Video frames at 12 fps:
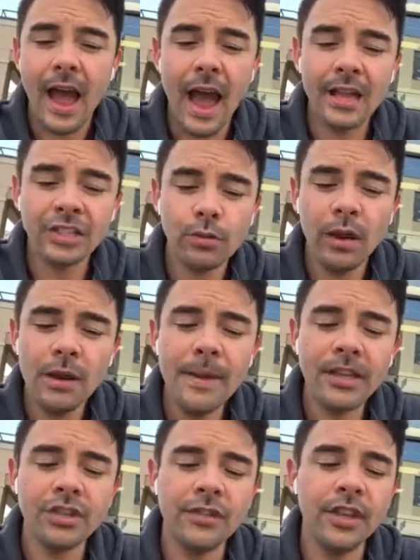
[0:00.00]
I just want to
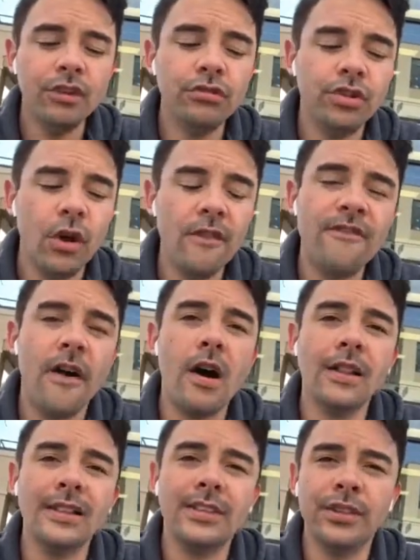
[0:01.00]
make sure that you don't
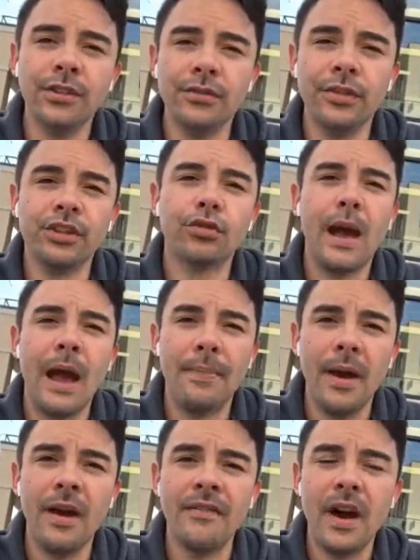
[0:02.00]
fall into the trap
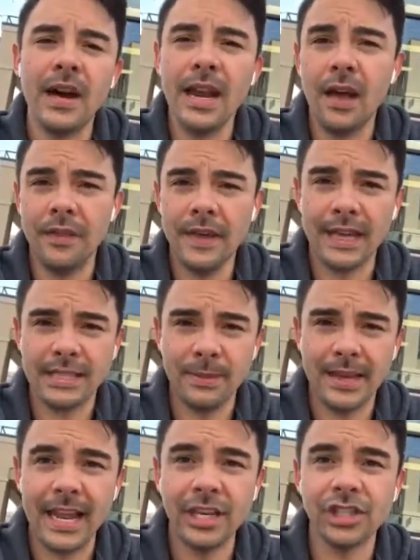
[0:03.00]
of unhealthy
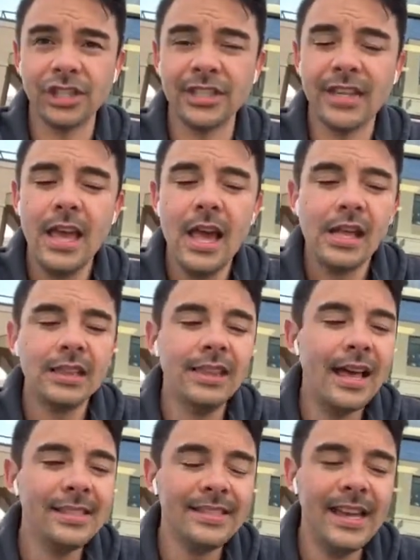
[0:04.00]
expectations.
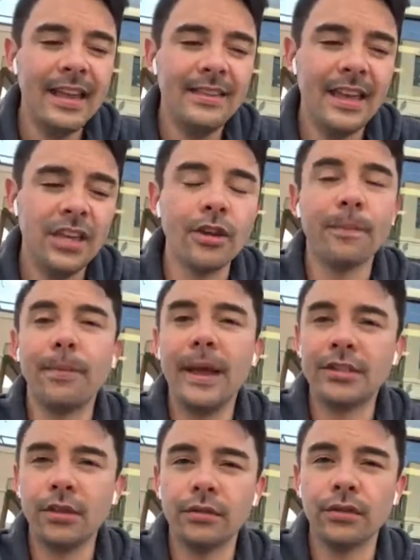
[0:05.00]
Let's say that your
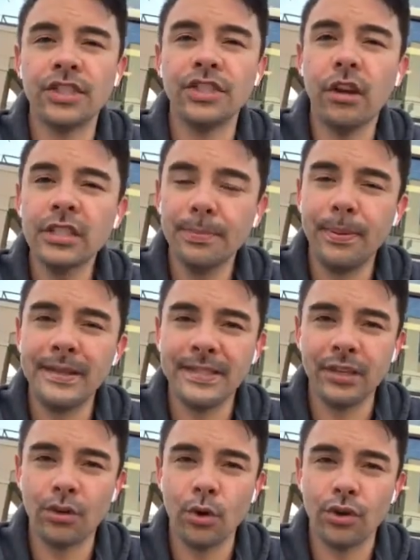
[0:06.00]
placeholder starts placing
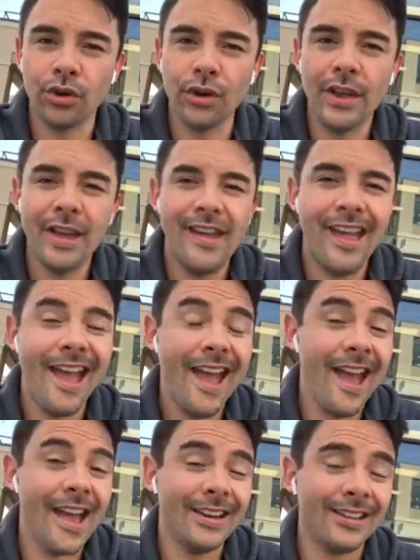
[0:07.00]
an order
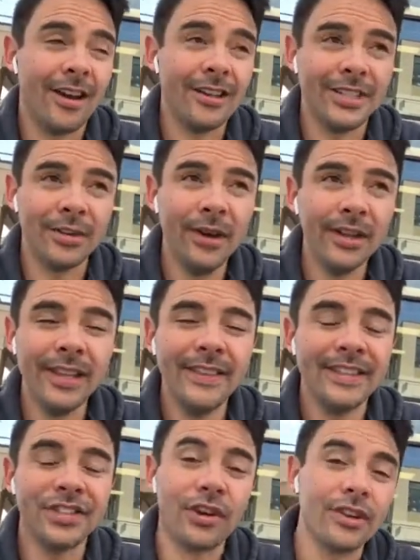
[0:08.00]
and consequently they
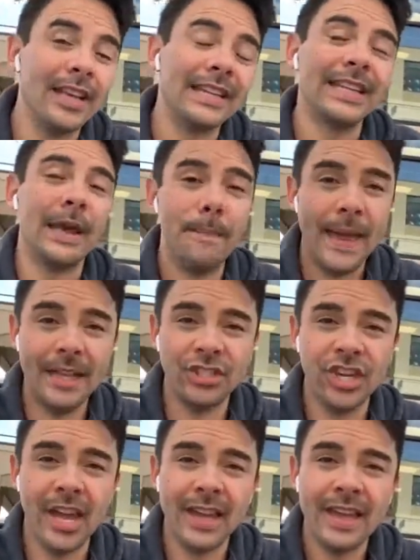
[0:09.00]
start collecting a
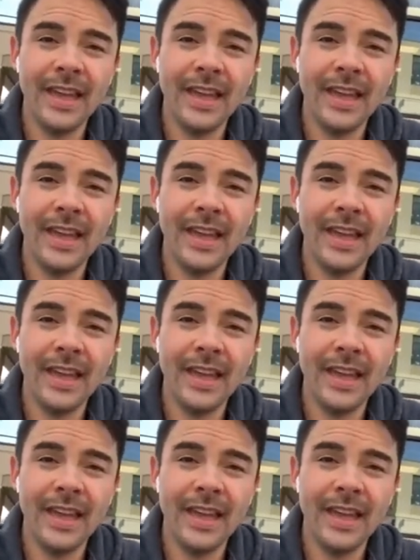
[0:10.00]
paycheck.